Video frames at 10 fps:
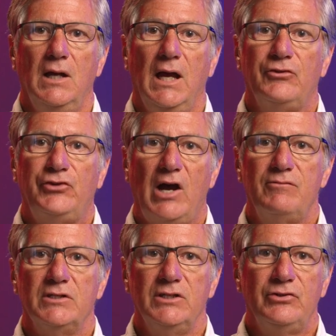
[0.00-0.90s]
As
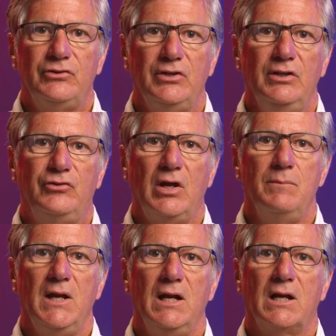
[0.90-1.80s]
sovereign entities, they
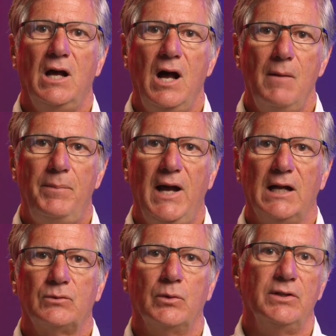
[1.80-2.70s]
made a
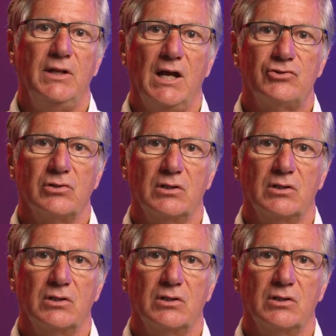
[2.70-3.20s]
compact with the national